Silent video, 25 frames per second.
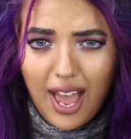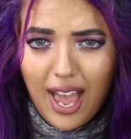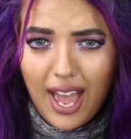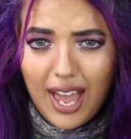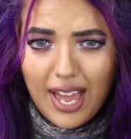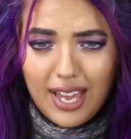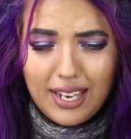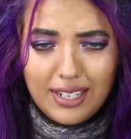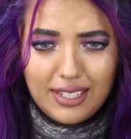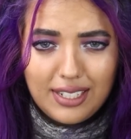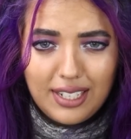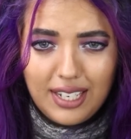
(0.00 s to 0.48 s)

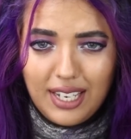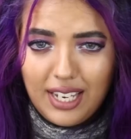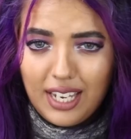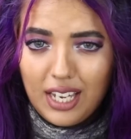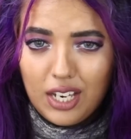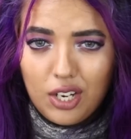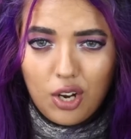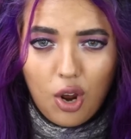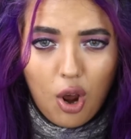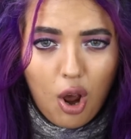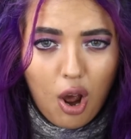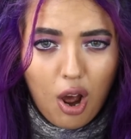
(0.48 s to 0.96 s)
and
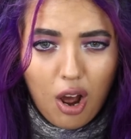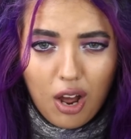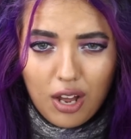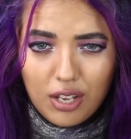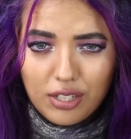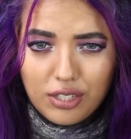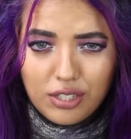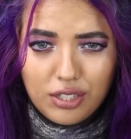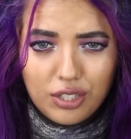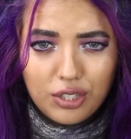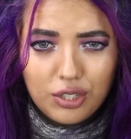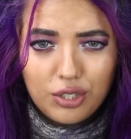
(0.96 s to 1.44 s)
he had
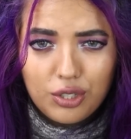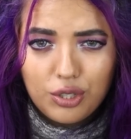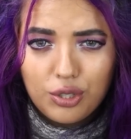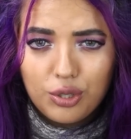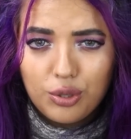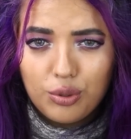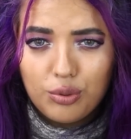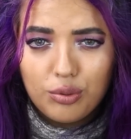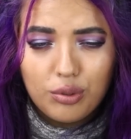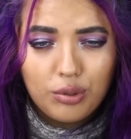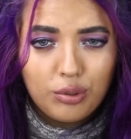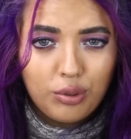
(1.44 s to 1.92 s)
asked
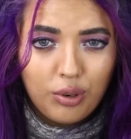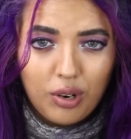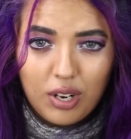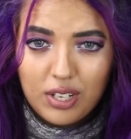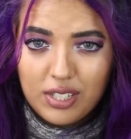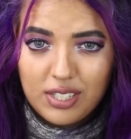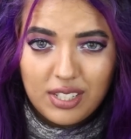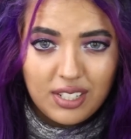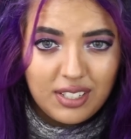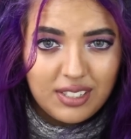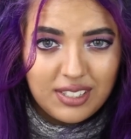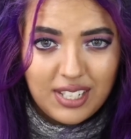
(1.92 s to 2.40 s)
to
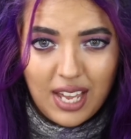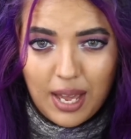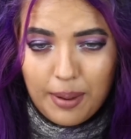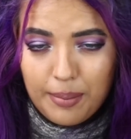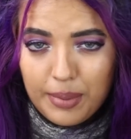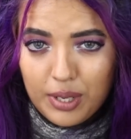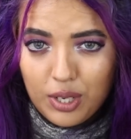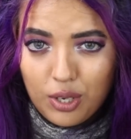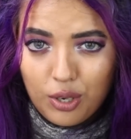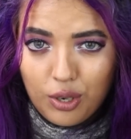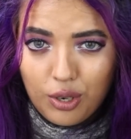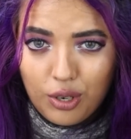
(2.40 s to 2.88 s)

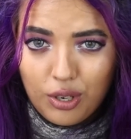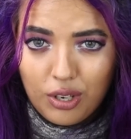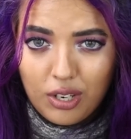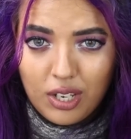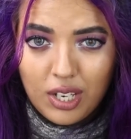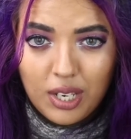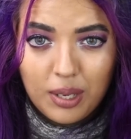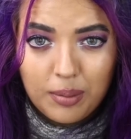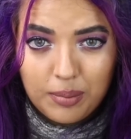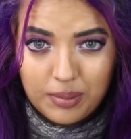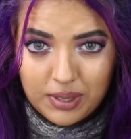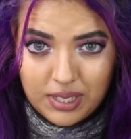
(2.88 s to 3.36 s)
cross-examine
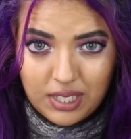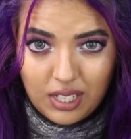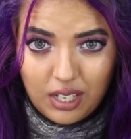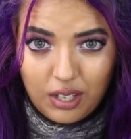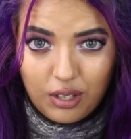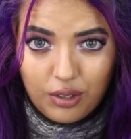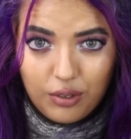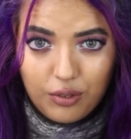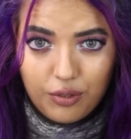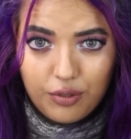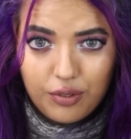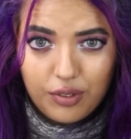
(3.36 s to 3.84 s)
her
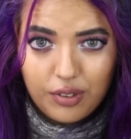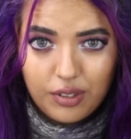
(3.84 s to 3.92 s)
himself.